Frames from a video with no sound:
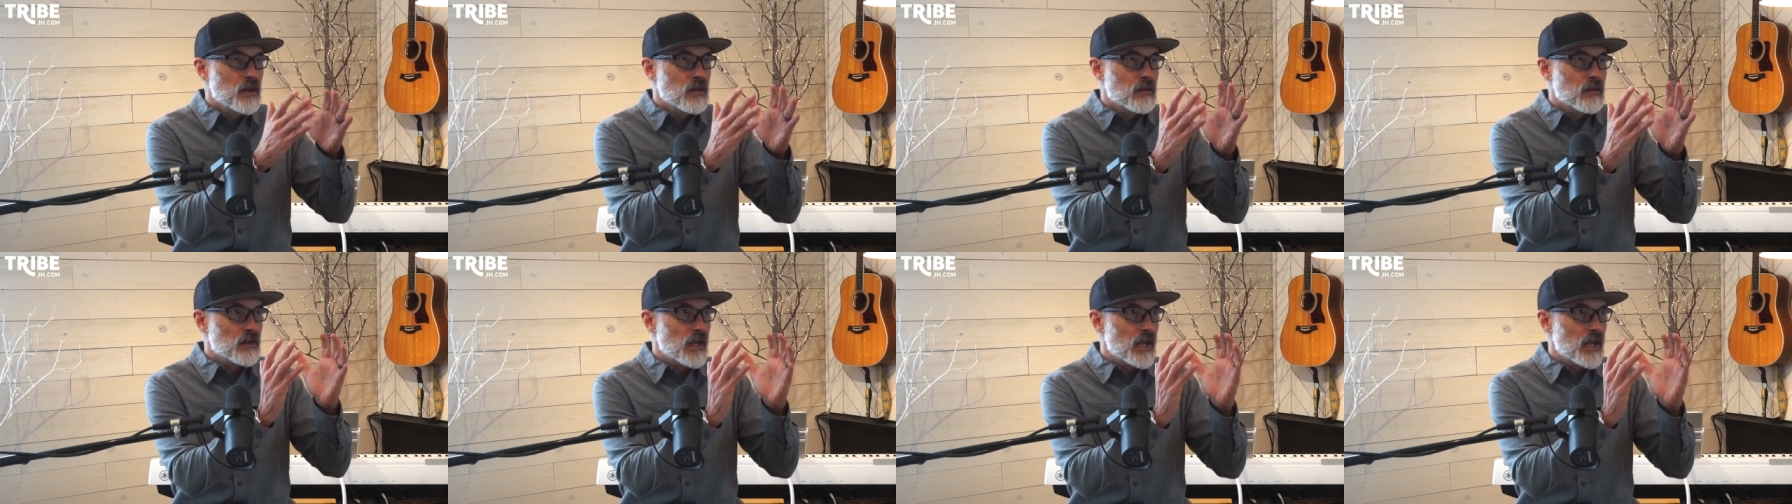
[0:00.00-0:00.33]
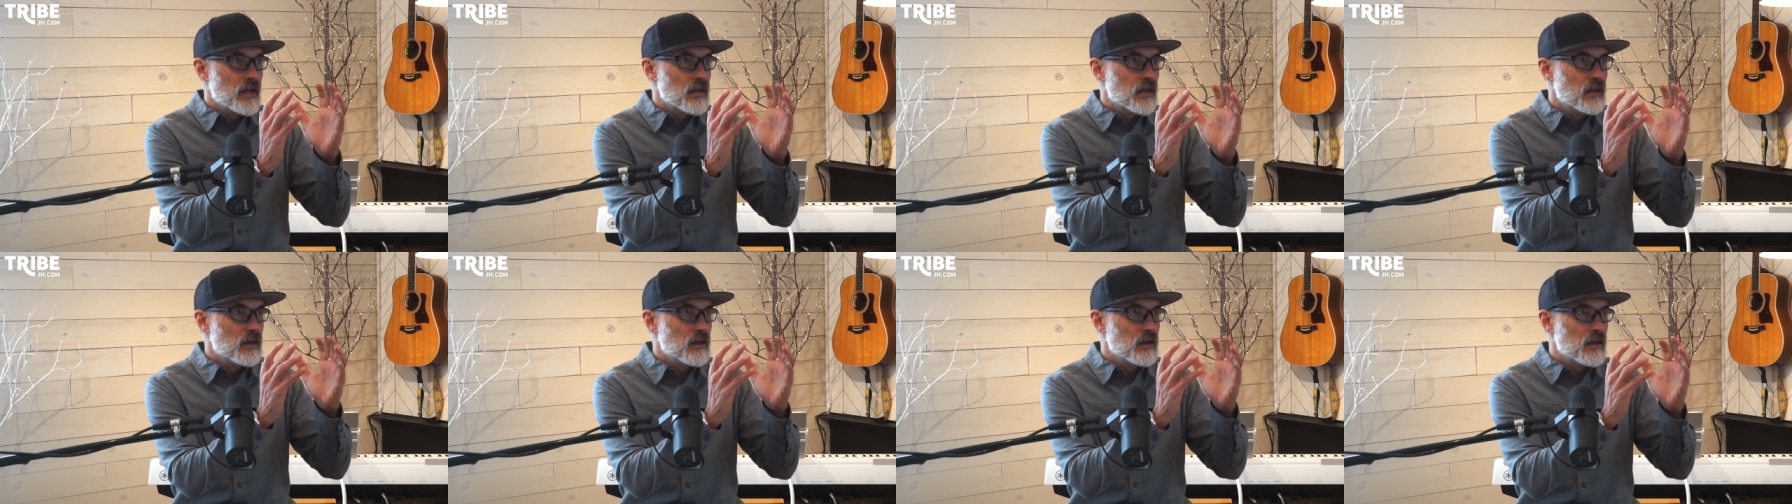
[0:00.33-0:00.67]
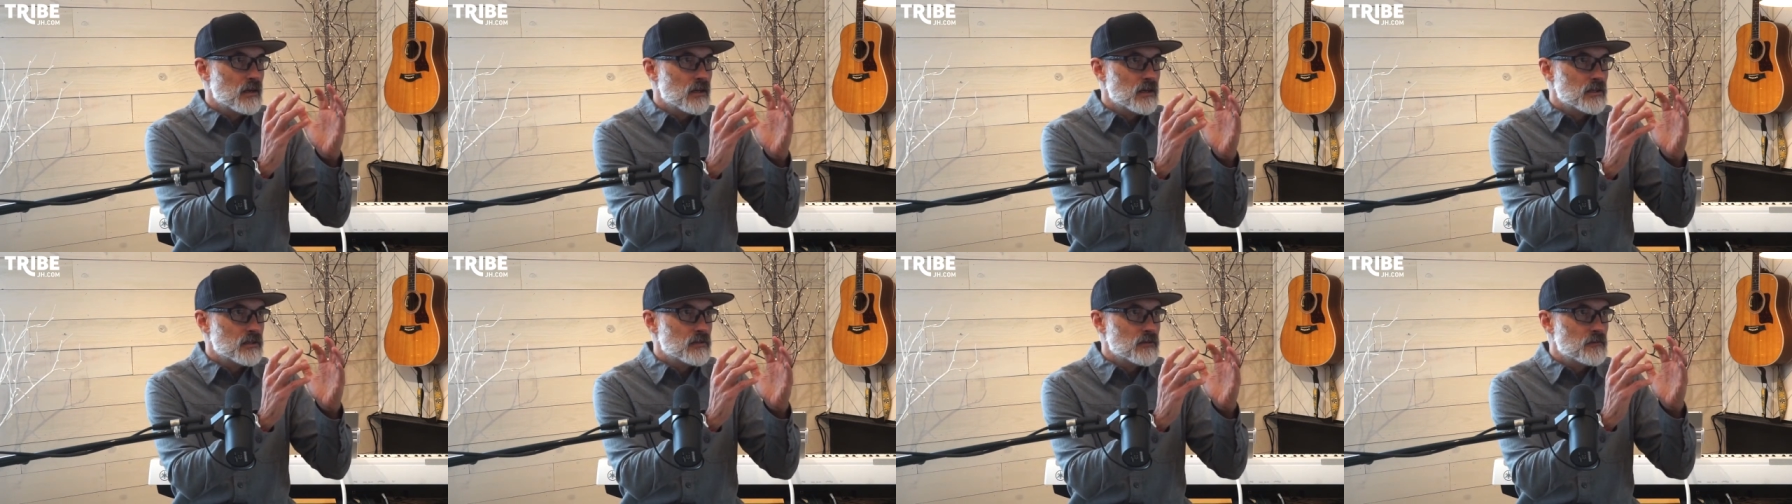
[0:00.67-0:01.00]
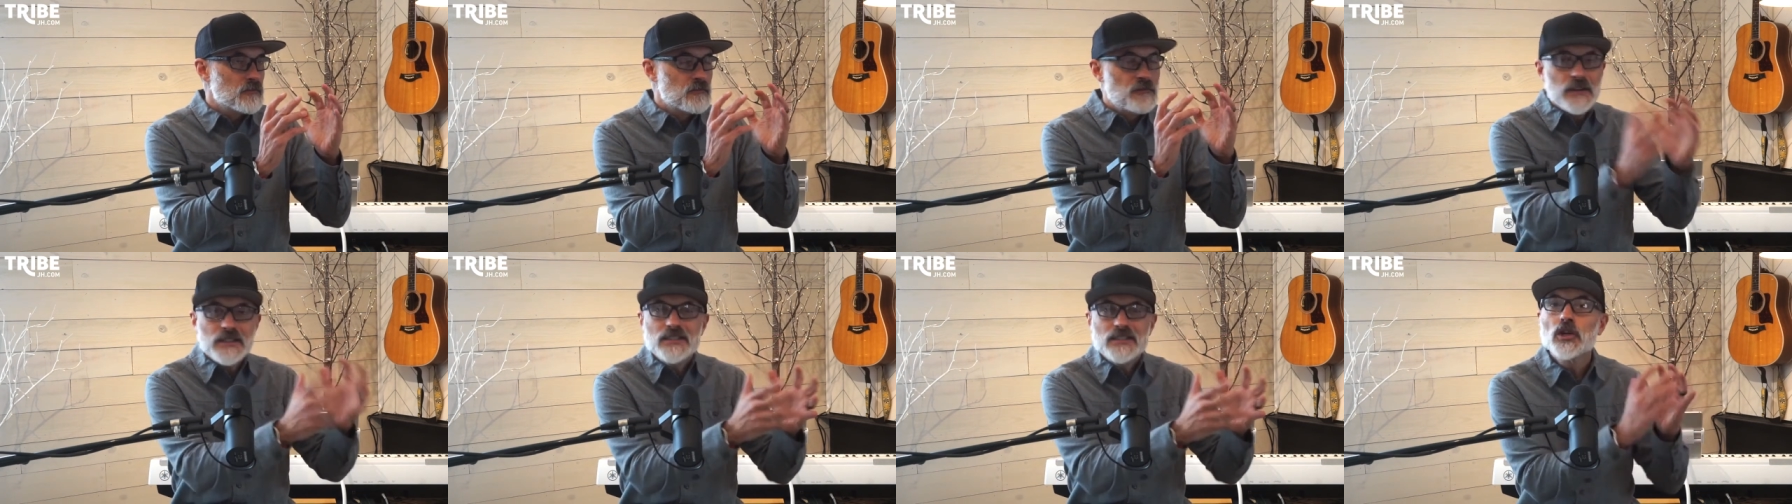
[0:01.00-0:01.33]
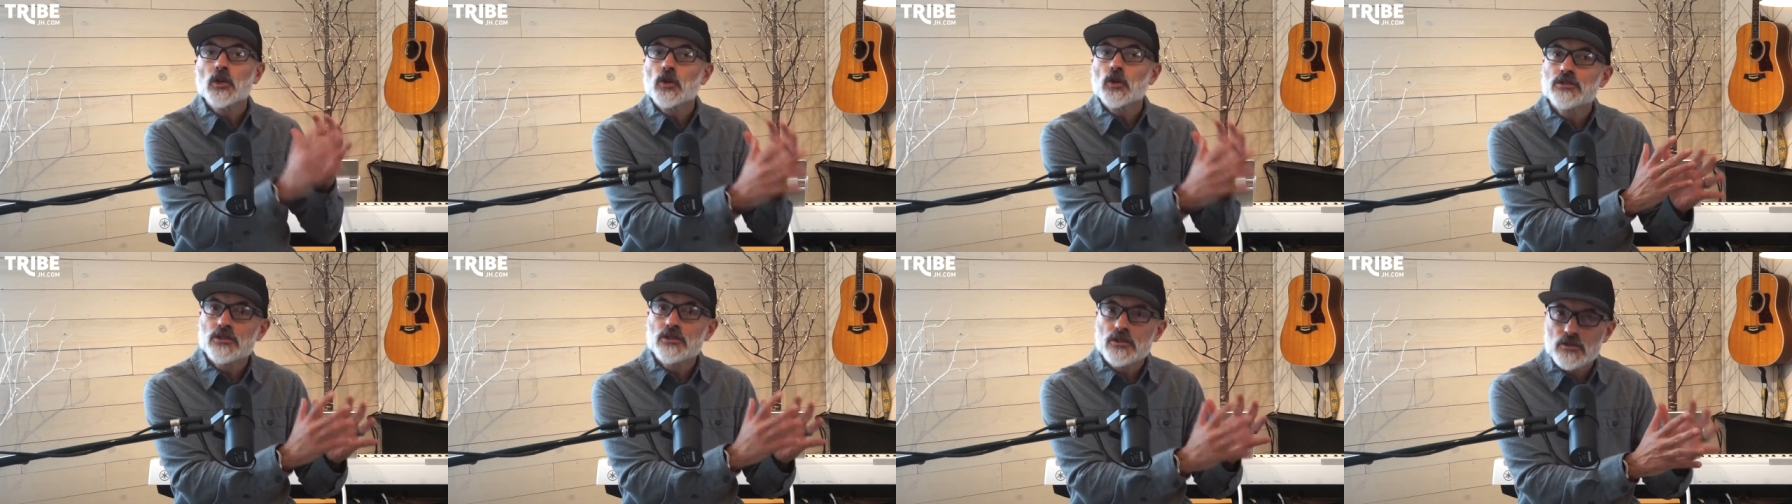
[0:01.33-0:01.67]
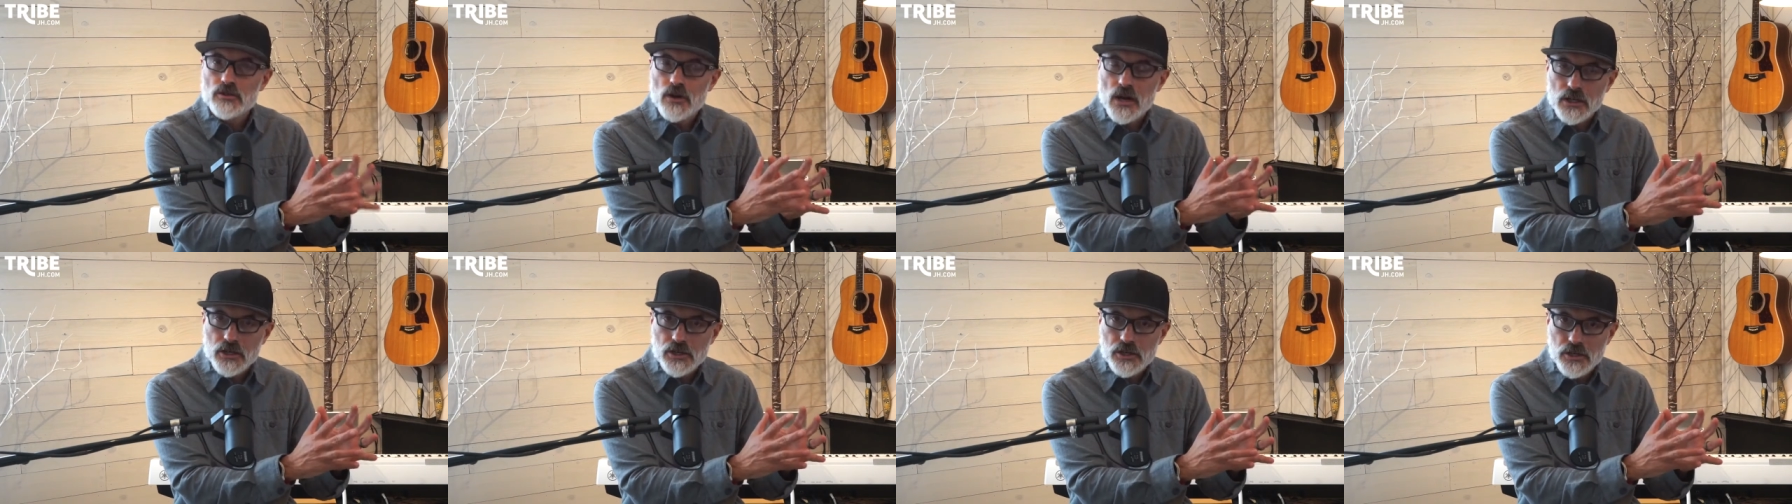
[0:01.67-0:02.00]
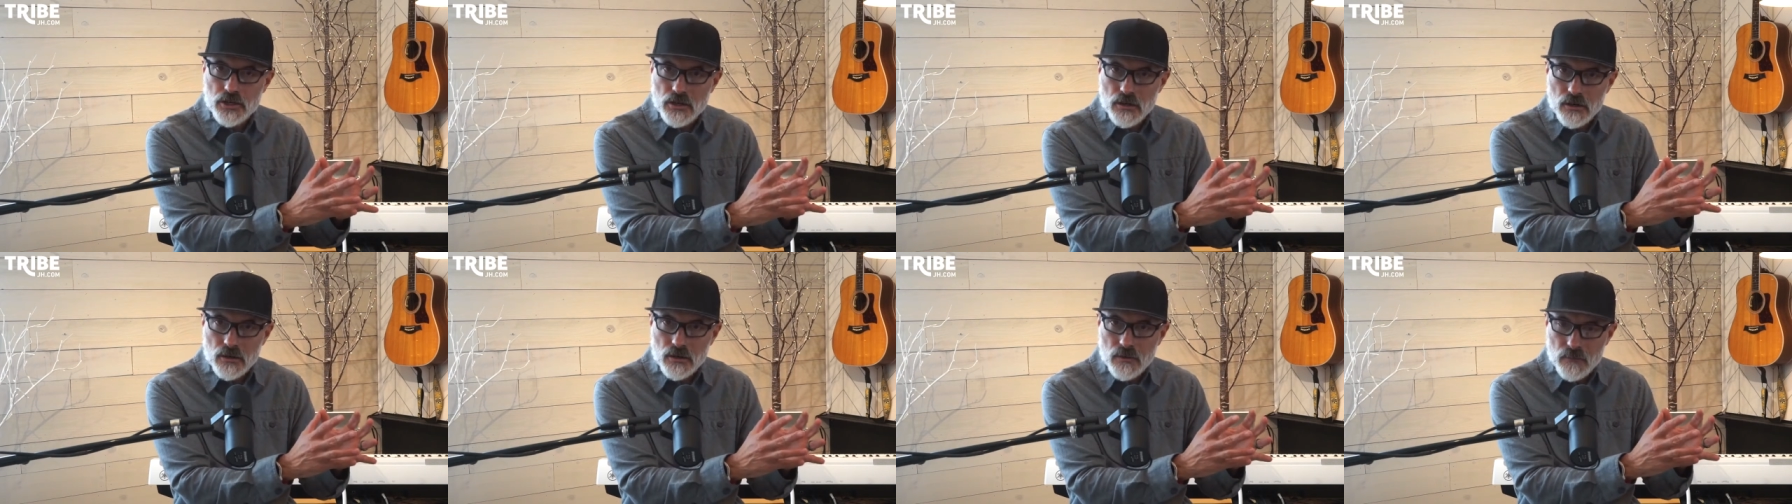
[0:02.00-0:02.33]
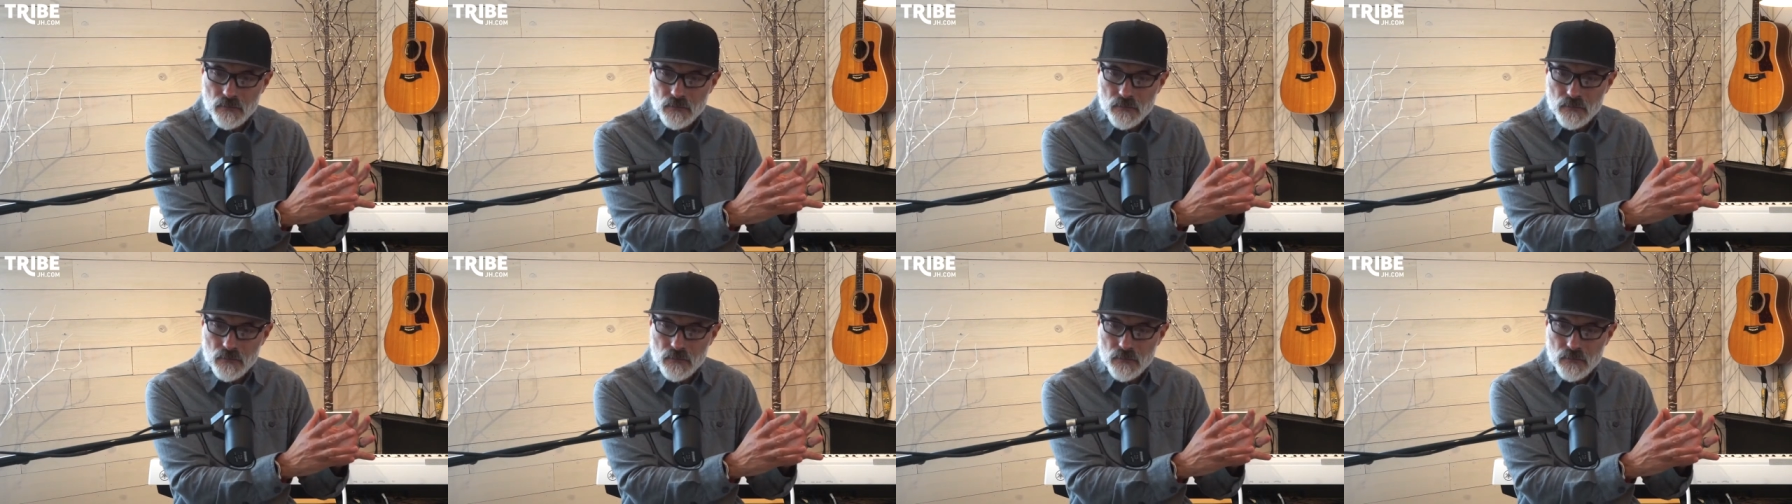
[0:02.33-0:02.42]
like a, a physical structure,